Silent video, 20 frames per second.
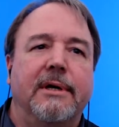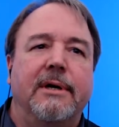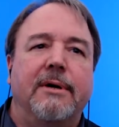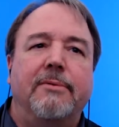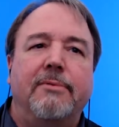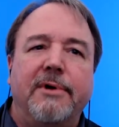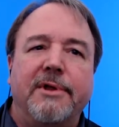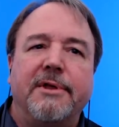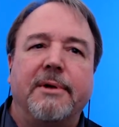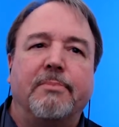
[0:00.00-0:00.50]

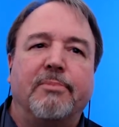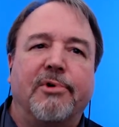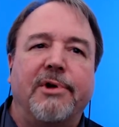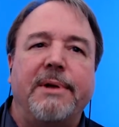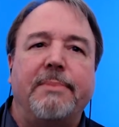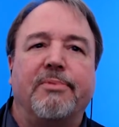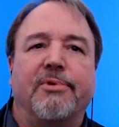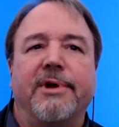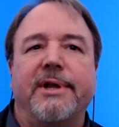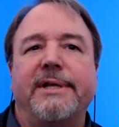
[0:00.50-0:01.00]
with a
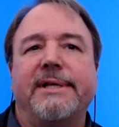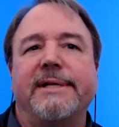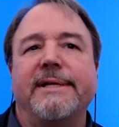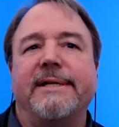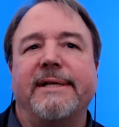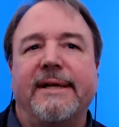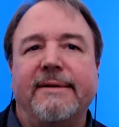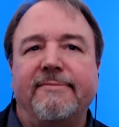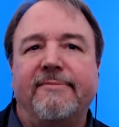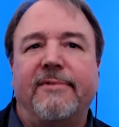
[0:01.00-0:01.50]
pre-printed
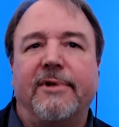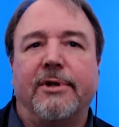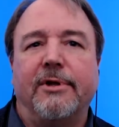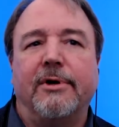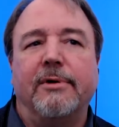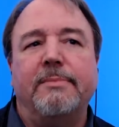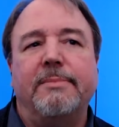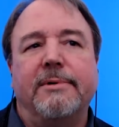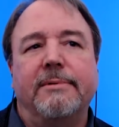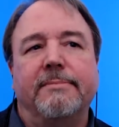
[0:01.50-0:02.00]

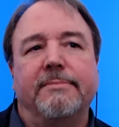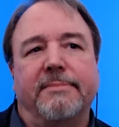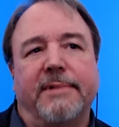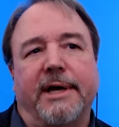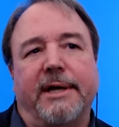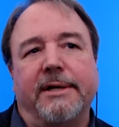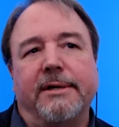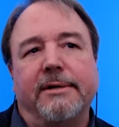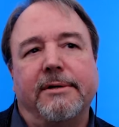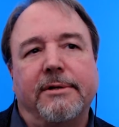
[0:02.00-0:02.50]
envelope
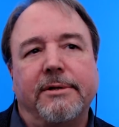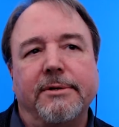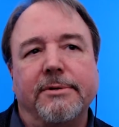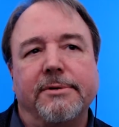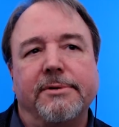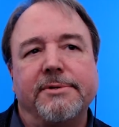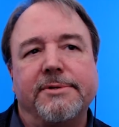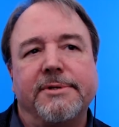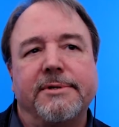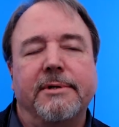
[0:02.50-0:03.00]
that
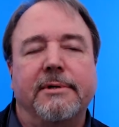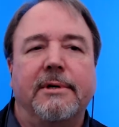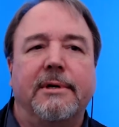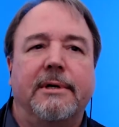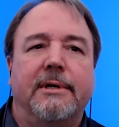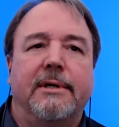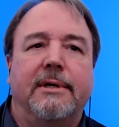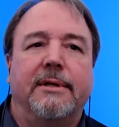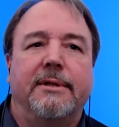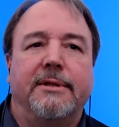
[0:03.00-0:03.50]
includes
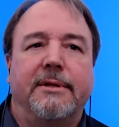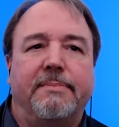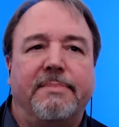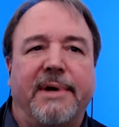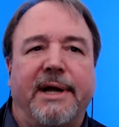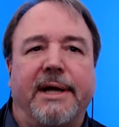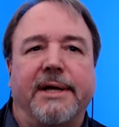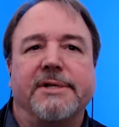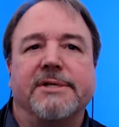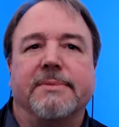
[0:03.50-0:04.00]
the
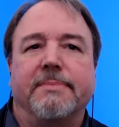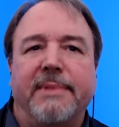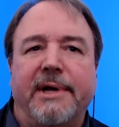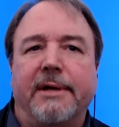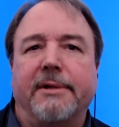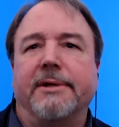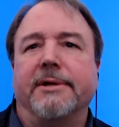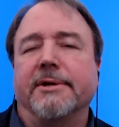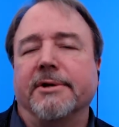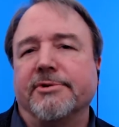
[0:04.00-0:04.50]
bank's
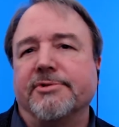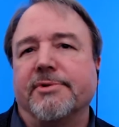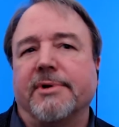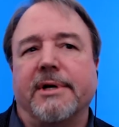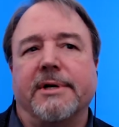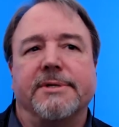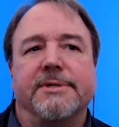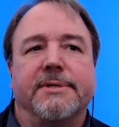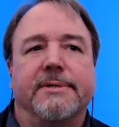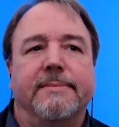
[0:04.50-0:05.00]
mailing
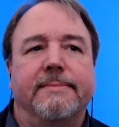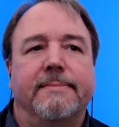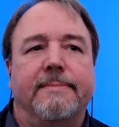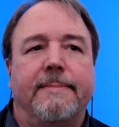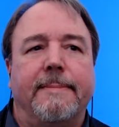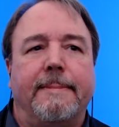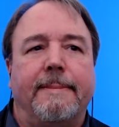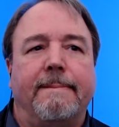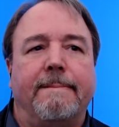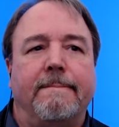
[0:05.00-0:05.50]
address.
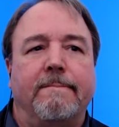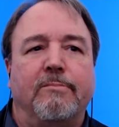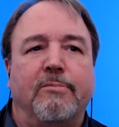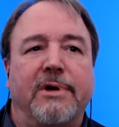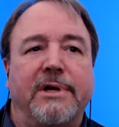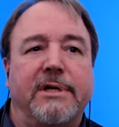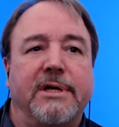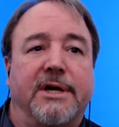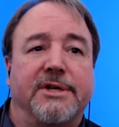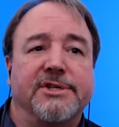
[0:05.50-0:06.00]

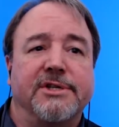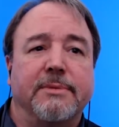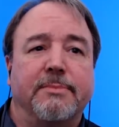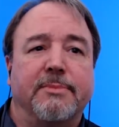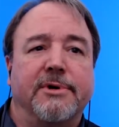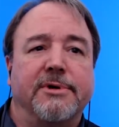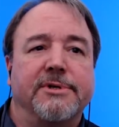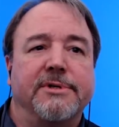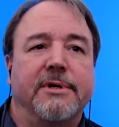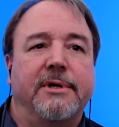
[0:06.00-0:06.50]
When
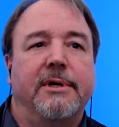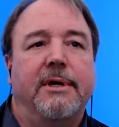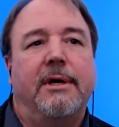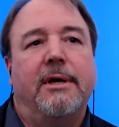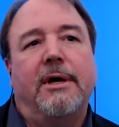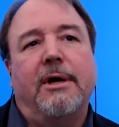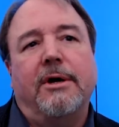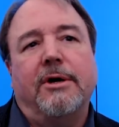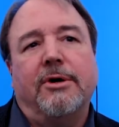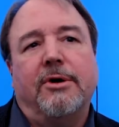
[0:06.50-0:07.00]
customers
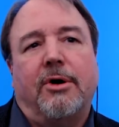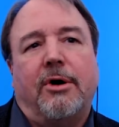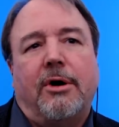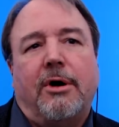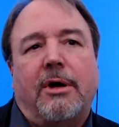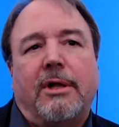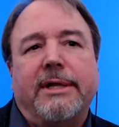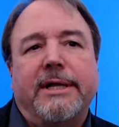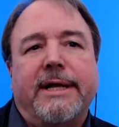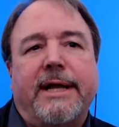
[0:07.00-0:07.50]

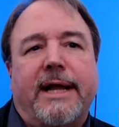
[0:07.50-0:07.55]
call and